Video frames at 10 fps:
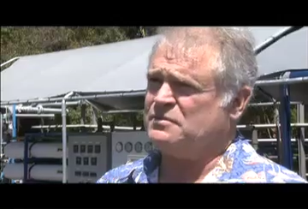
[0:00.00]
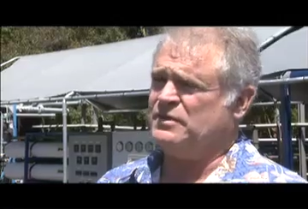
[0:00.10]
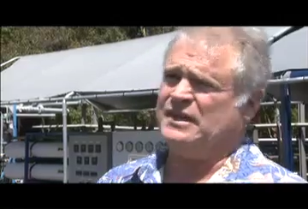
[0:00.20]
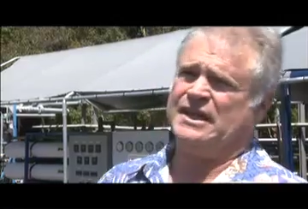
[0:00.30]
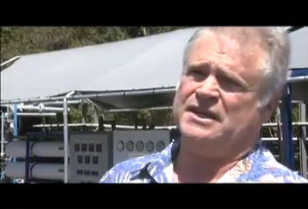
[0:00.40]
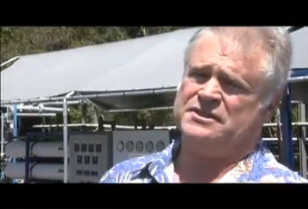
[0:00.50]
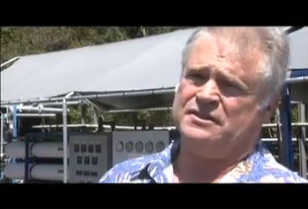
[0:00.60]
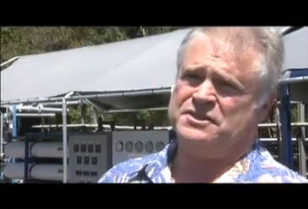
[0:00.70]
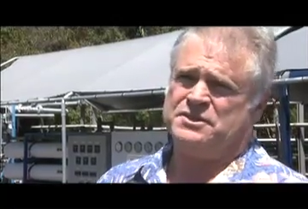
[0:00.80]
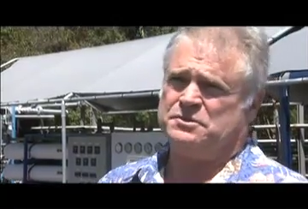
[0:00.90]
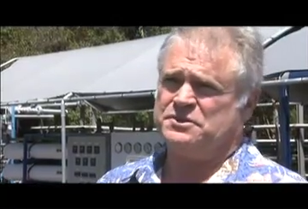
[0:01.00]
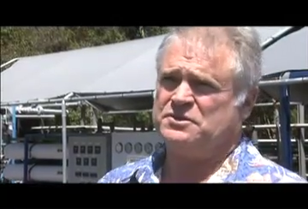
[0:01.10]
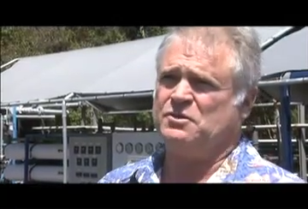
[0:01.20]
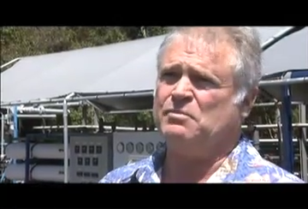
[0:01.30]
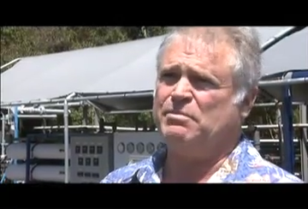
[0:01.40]
the mitigation issue is
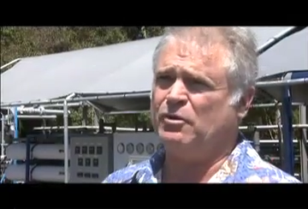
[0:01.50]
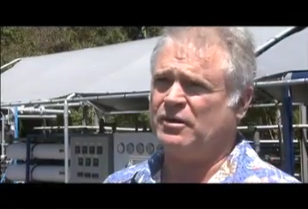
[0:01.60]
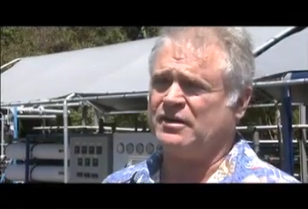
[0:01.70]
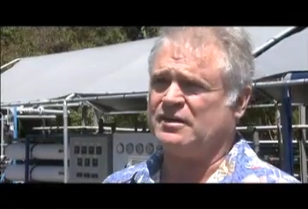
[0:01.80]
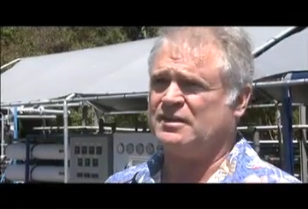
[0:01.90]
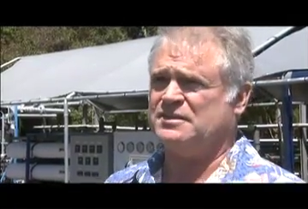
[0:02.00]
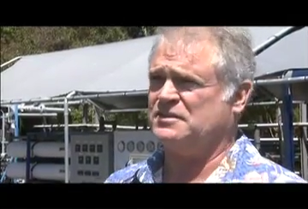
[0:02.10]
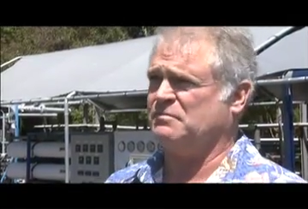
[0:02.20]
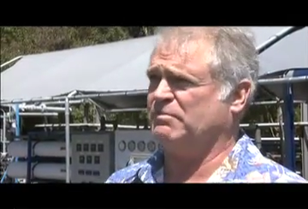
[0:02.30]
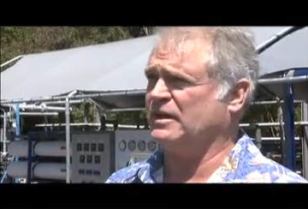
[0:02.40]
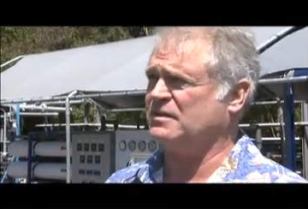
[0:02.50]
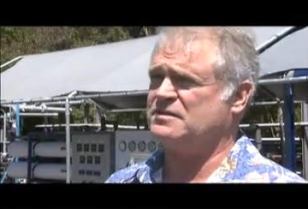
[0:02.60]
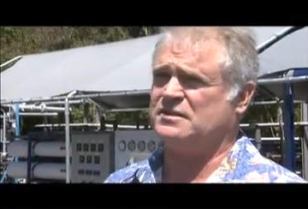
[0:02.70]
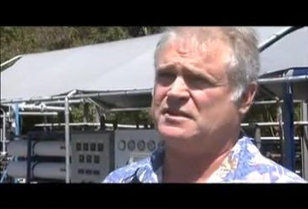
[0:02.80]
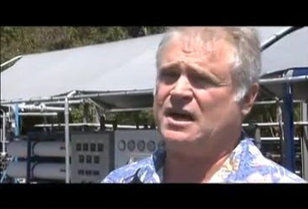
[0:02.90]
so important is it bears
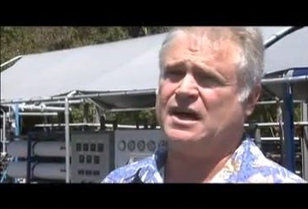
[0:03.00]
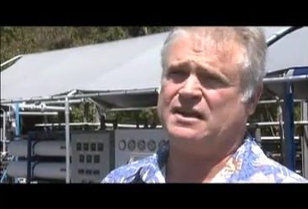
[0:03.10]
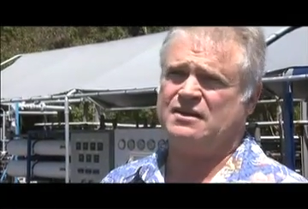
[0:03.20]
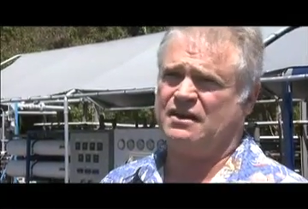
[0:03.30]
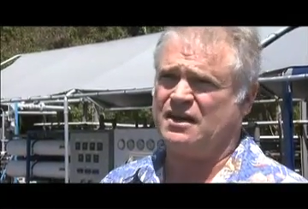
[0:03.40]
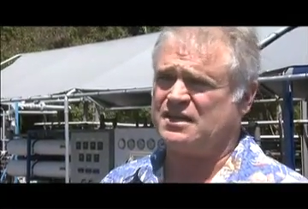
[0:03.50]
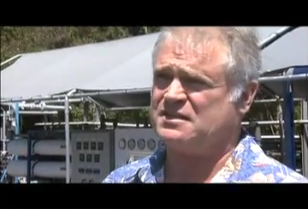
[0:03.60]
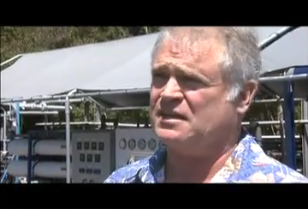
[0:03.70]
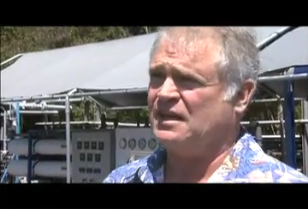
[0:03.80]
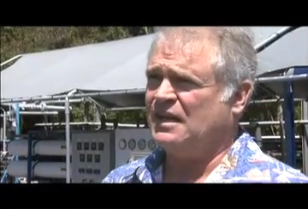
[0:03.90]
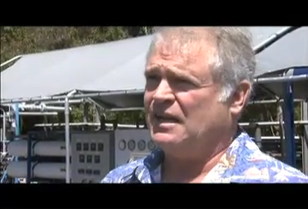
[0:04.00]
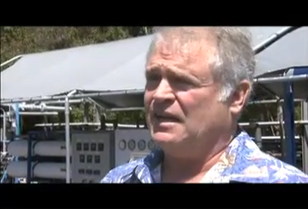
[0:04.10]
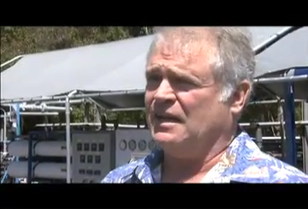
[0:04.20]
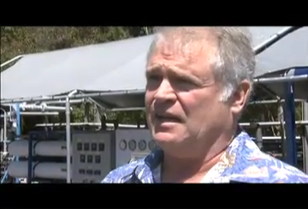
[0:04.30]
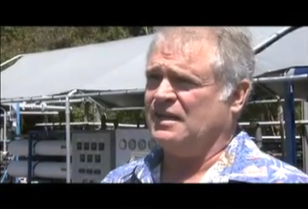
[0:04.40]
such a high cost
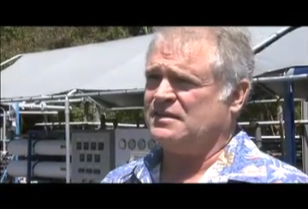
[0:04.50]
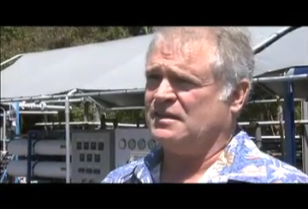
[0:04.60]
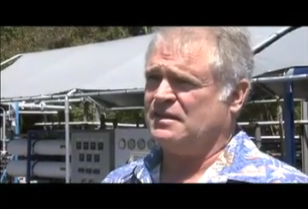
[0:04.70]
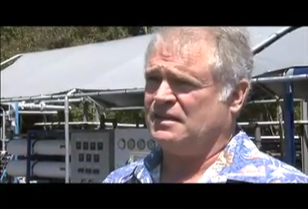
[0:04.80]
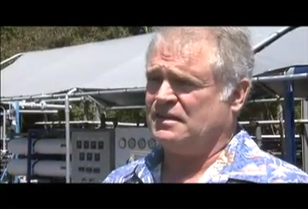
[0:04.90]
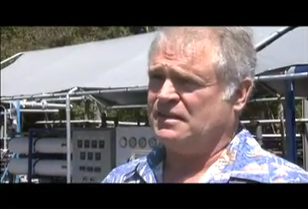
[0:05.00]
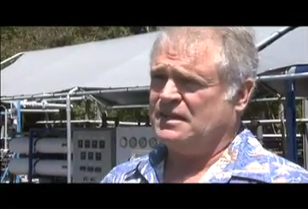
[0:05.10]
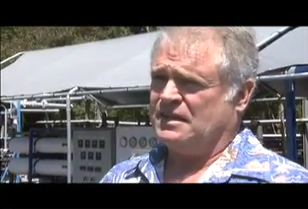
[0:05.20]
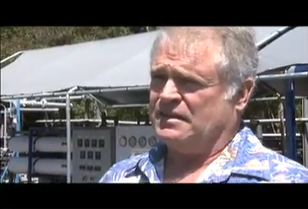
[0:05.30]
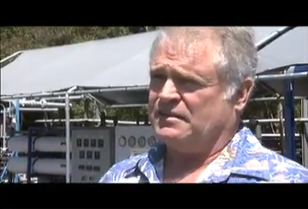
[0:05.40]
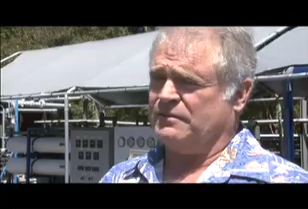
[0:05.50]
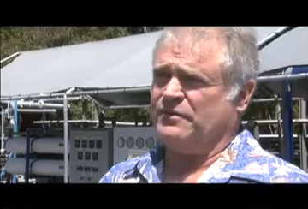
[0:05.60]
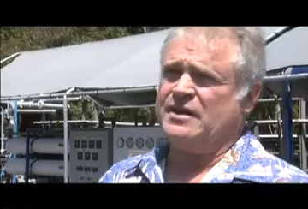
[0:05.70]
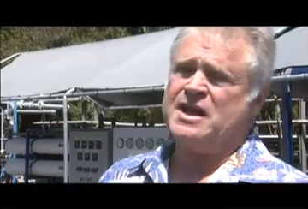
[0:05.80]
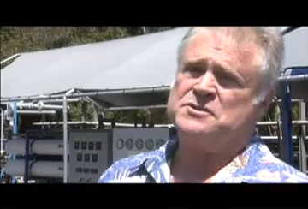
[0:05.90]
and uh, the
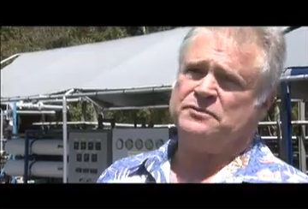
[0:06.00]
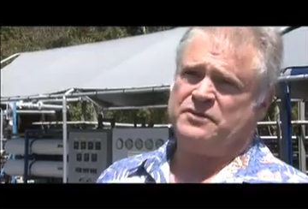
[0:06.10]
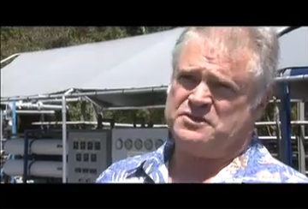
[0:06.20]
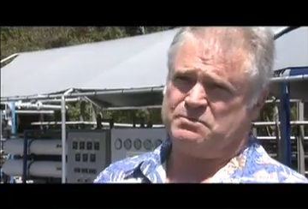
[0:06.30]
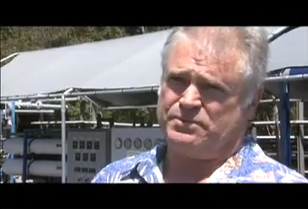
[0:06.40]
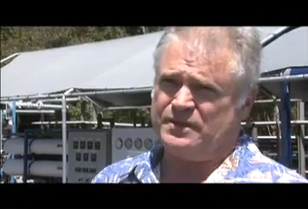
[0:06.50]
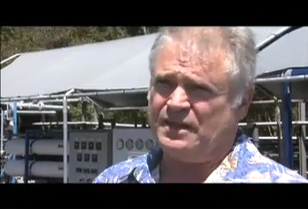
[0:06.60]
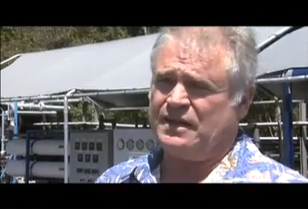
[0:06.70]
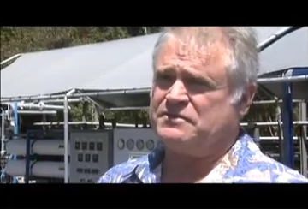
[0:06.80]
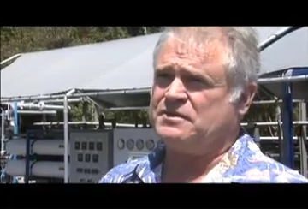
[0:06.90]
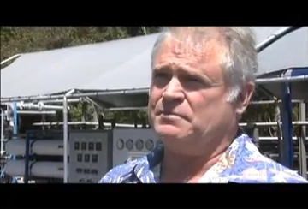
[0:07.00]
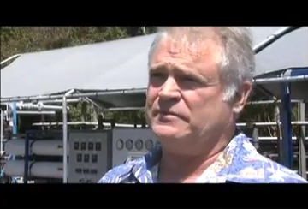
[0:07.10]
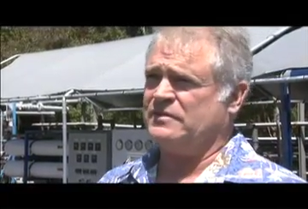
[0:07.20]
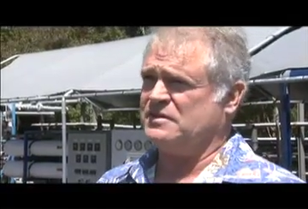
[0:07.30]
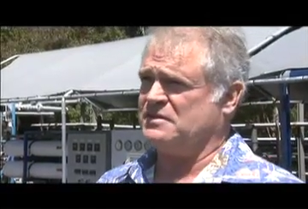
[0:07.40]
financial feasibility of some
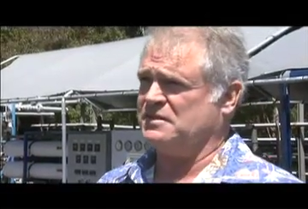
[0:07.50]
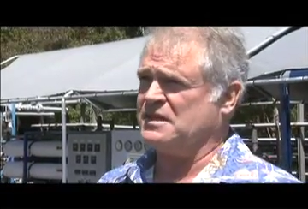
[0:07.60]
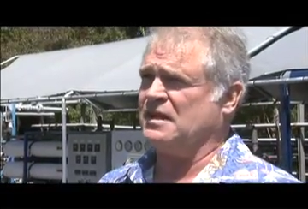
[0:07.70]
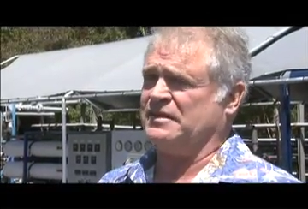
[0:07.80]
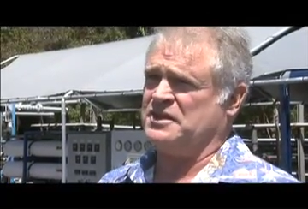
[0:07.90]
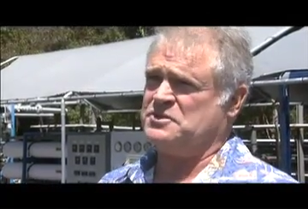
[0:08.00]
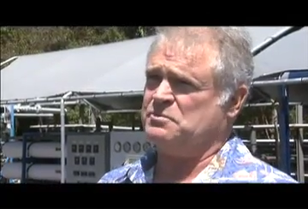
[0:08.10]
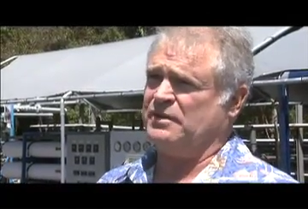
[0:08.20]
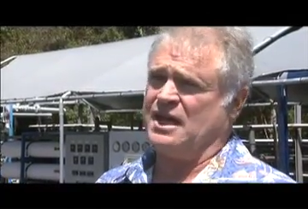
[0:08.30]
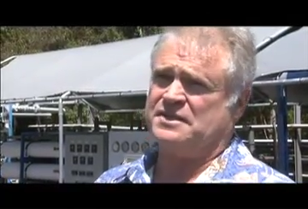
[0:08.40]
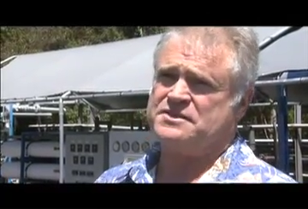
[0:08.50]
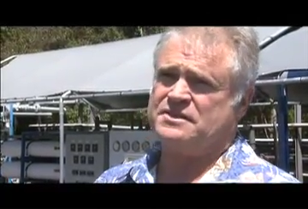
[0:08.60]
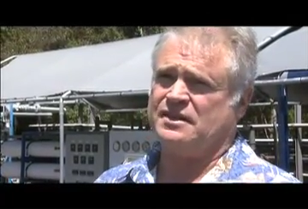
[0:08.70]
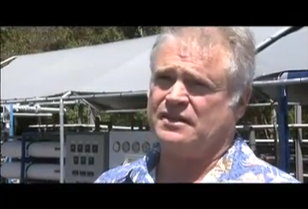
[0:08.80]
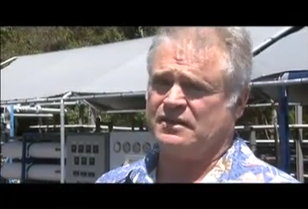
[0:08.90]
of these desalination plants
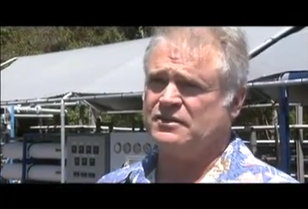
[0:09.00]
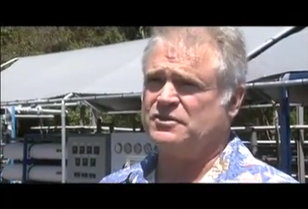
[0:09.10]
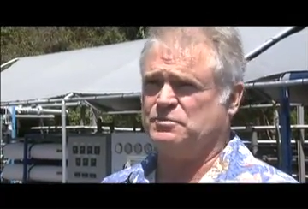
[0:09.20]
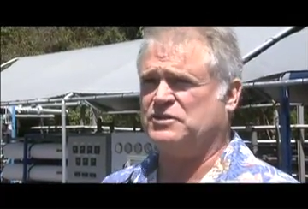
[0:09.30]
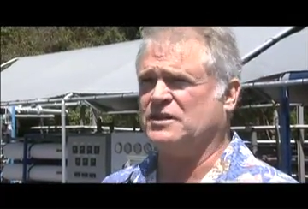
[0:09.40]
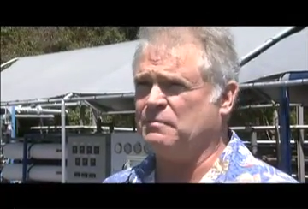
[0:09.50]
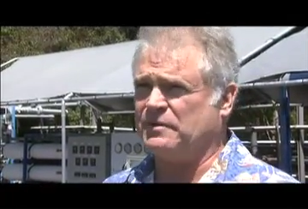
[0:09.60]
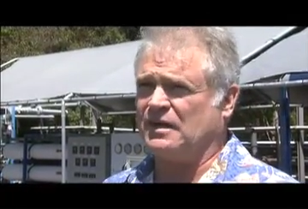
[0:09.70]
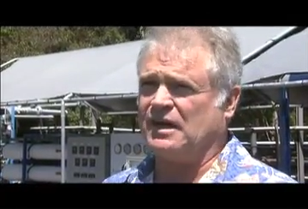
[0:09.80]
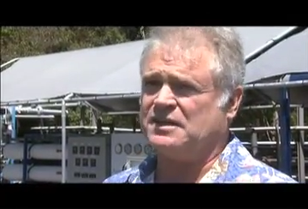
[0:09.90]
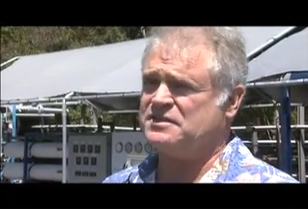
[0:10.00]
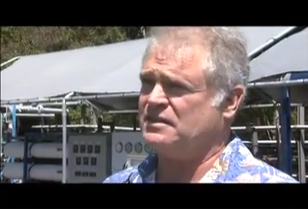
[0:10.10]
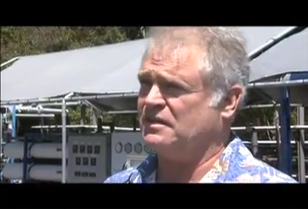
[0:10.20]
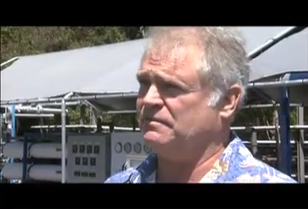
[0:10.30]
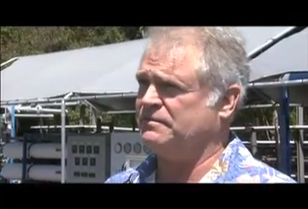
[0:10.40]
uh, could be jeopardized
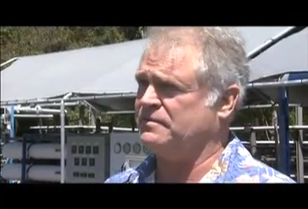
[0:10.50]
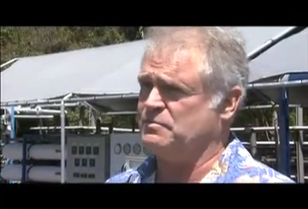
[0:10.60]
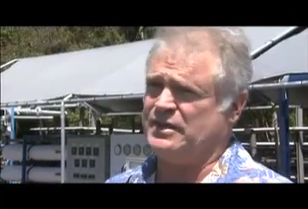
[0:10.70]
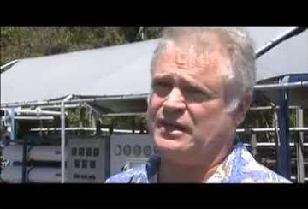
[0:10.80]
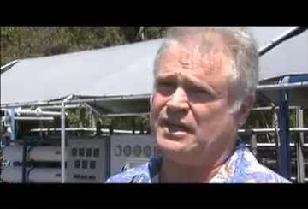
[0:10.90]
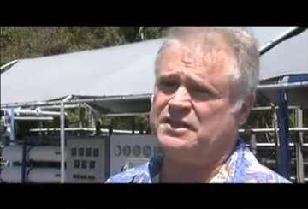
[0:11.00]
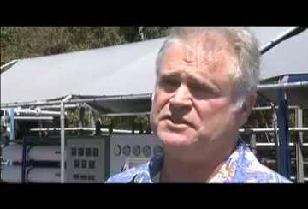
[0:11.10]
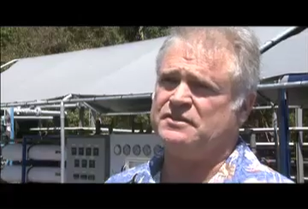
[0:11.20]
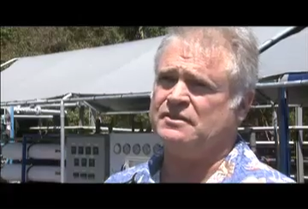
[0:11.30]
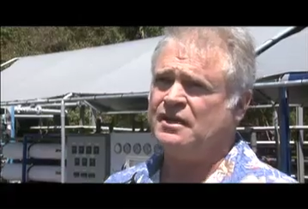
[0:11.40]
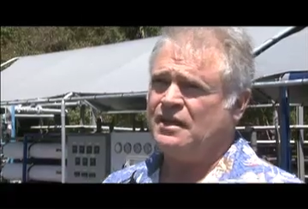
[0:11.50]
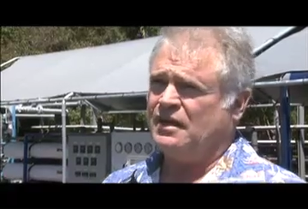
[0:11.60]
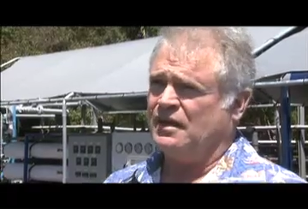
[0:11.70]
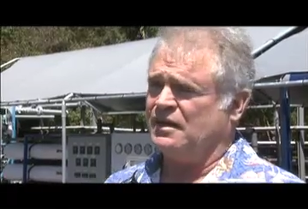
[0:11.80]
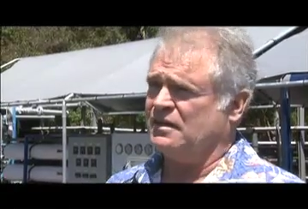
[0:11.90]
if the mitigation
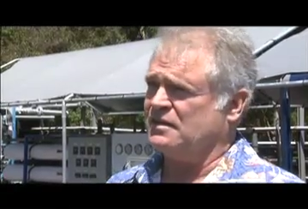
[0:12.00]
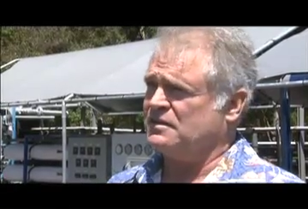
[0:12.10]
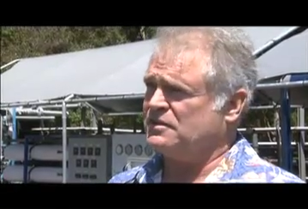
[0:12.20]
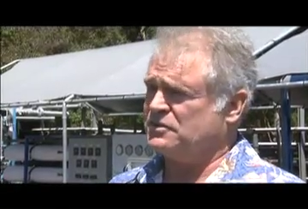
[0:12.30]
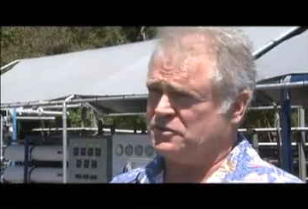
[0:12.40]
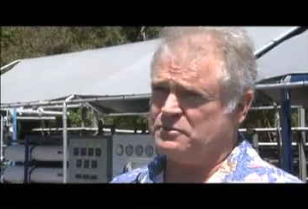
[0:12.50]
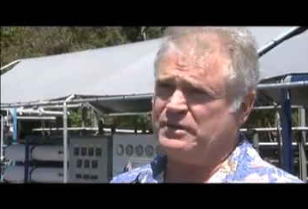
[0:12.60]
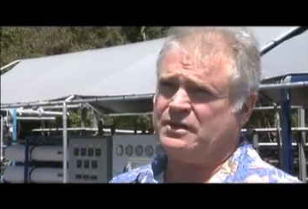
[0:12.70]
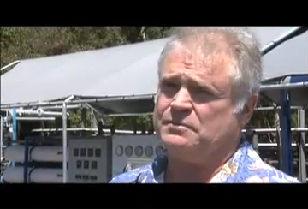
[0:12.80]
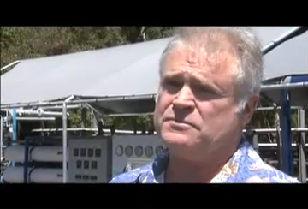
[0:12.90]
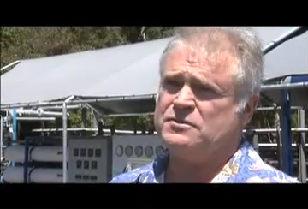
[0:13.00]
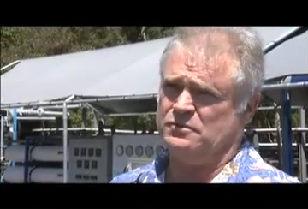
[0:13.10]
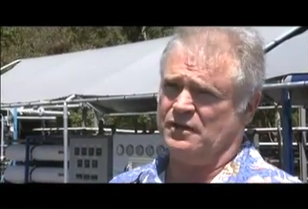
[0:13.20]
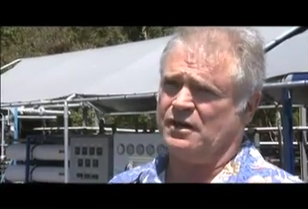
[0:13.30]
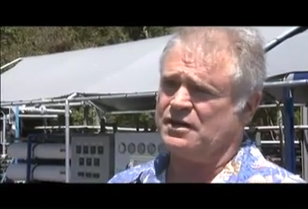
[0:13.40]
uh, should become too
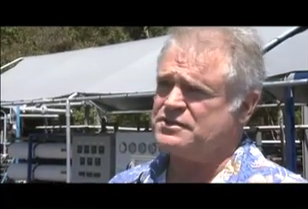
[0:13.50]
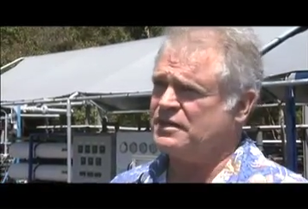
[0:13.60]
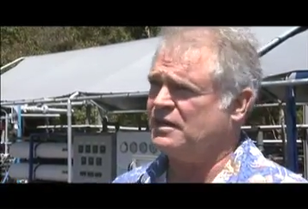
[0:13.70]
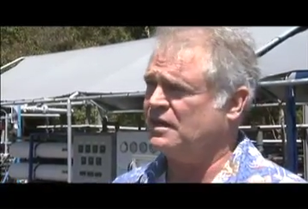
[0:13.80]
large.